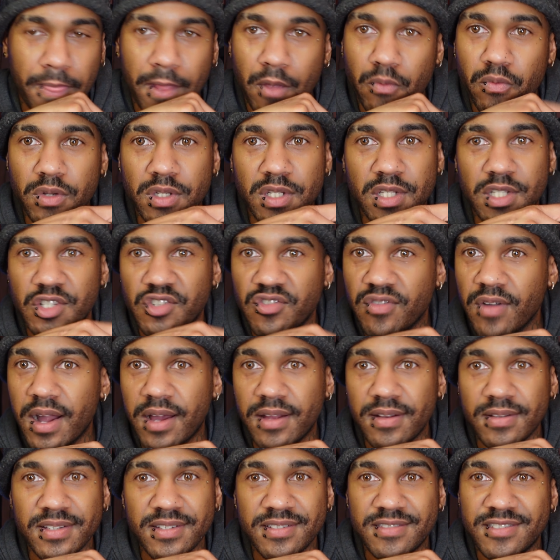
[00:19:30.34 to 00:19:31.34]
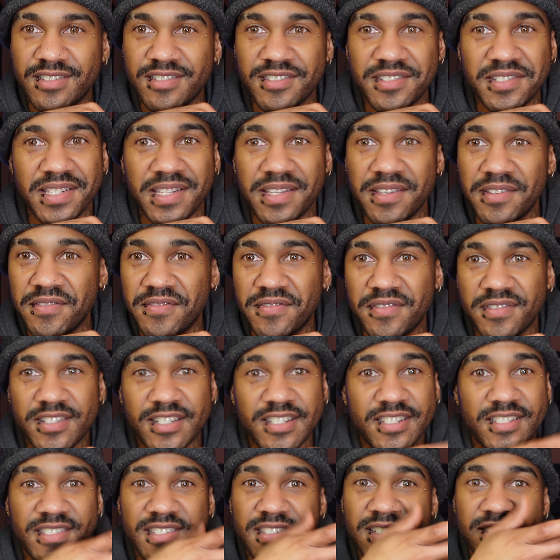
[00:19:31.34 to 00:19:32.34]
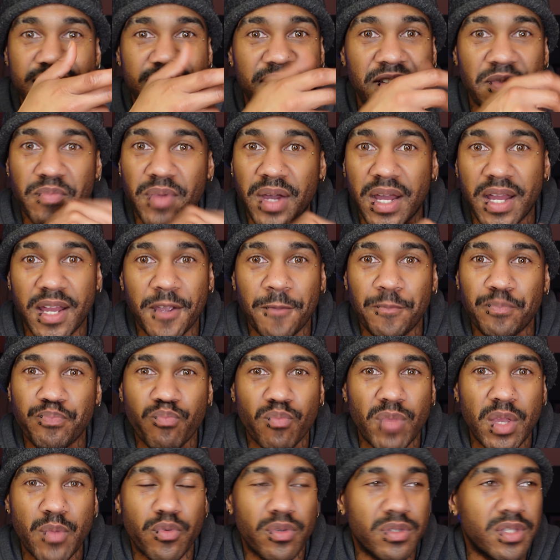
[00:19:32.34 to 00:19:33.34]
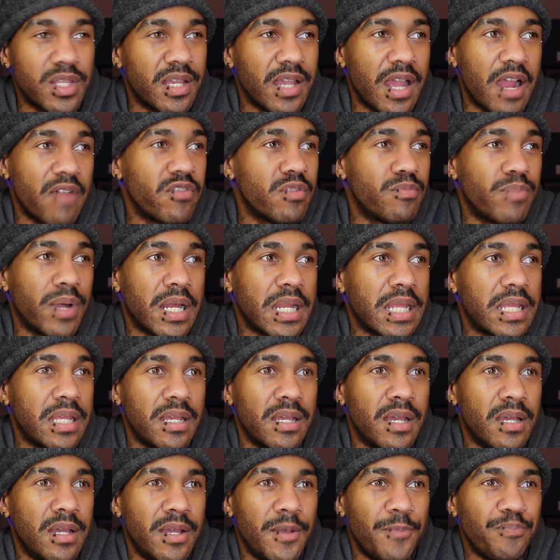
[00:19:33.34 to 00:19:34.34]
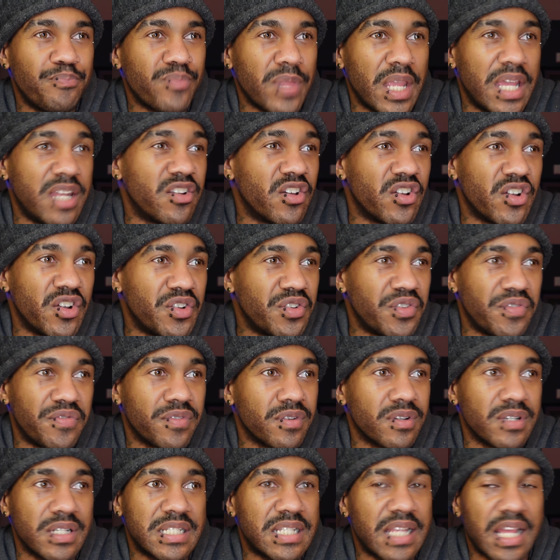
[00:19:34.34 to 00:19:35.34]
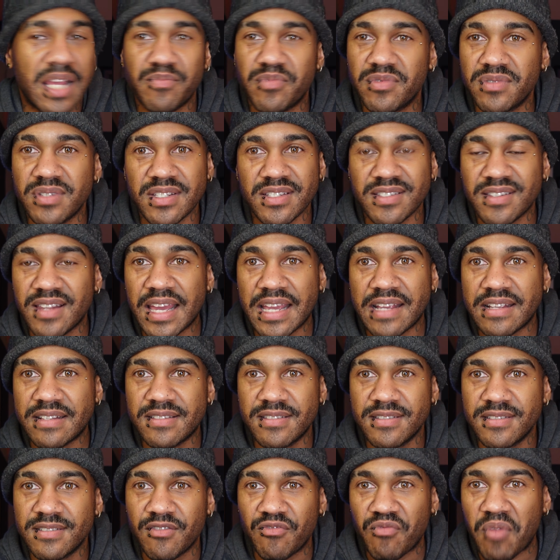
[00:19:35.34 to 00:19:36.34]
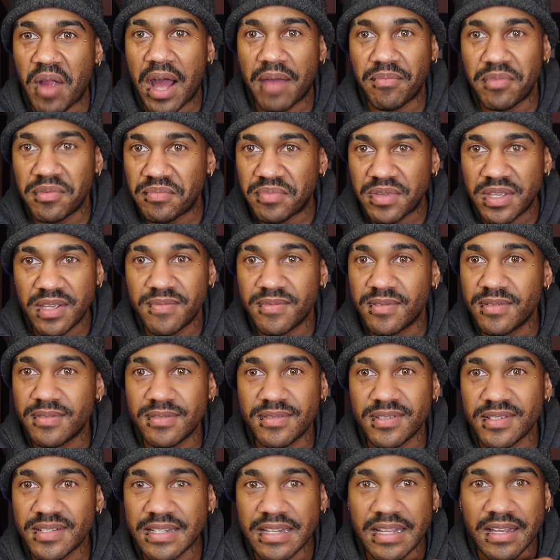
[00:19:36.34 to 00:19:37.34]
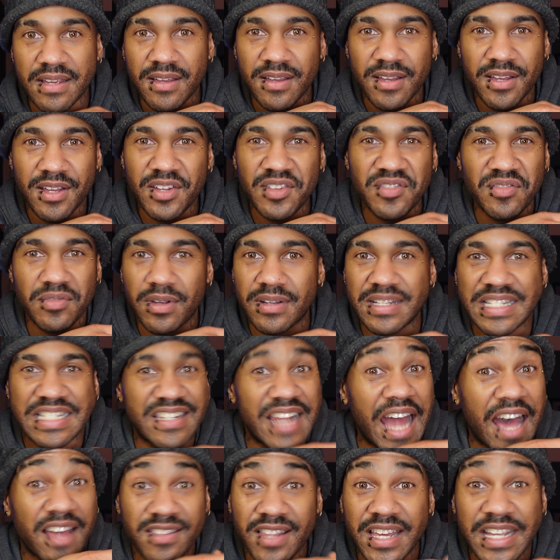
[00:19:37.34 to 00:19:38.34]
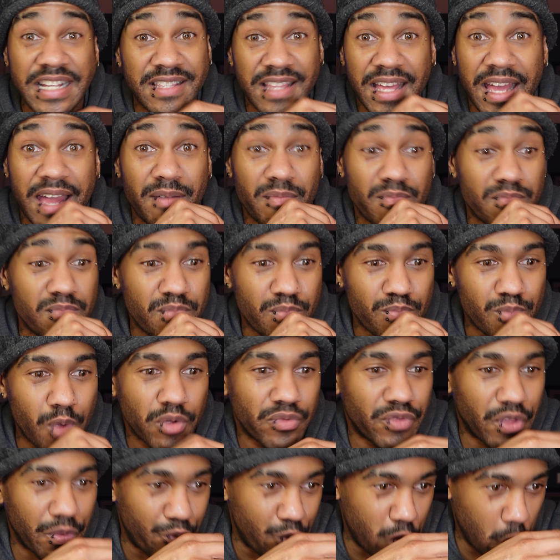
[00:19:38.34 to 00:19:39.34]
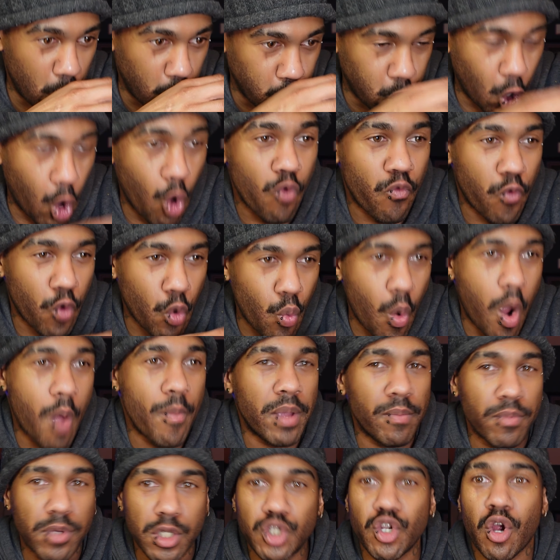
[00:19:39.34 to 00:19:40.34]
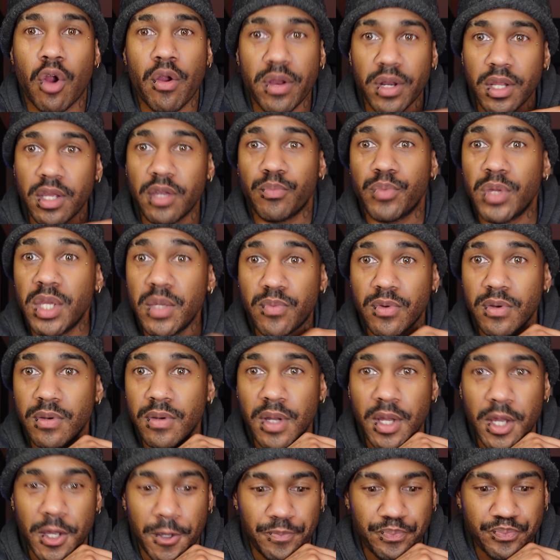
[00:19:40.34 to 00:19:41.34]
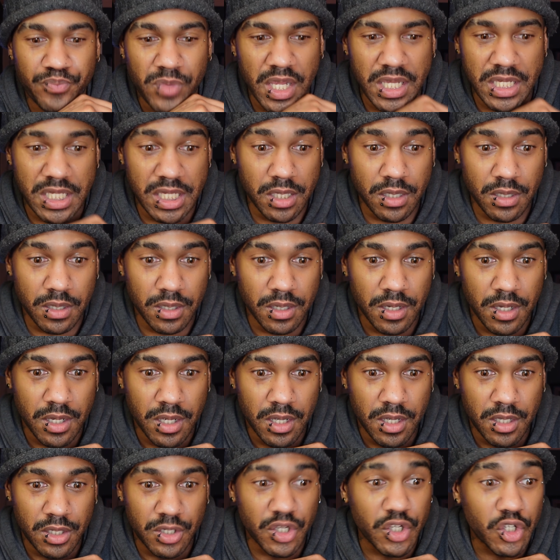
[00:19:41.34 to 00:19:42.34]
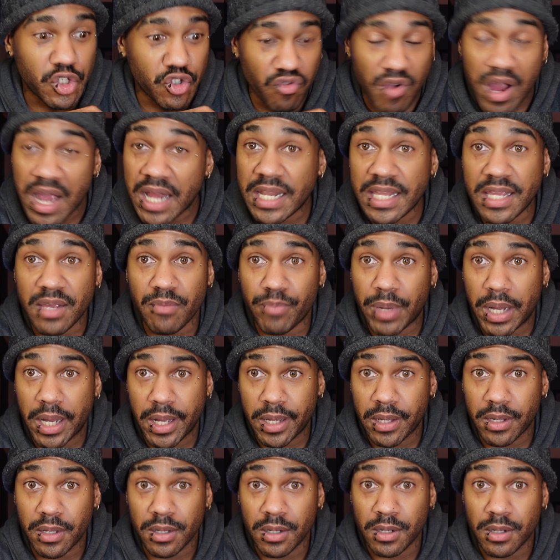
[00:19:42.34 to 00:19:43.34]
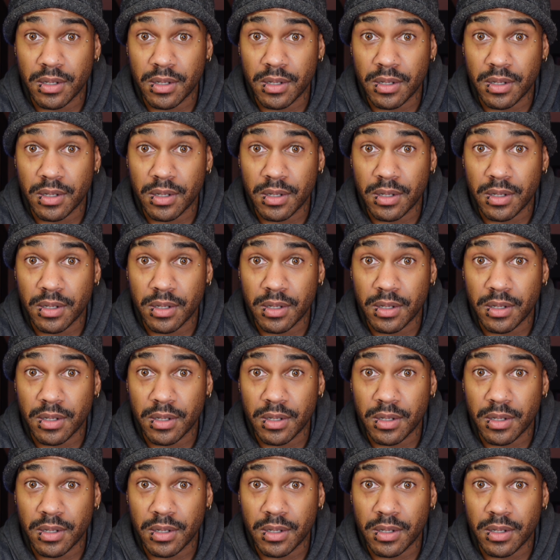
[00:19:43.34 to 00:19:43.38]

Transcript: were just trying to just live, just just get by. People think everybody in the hood, for example, is like robbing people, and you know it's not like that. The, the overwhelming majority of people is either just trying to get by,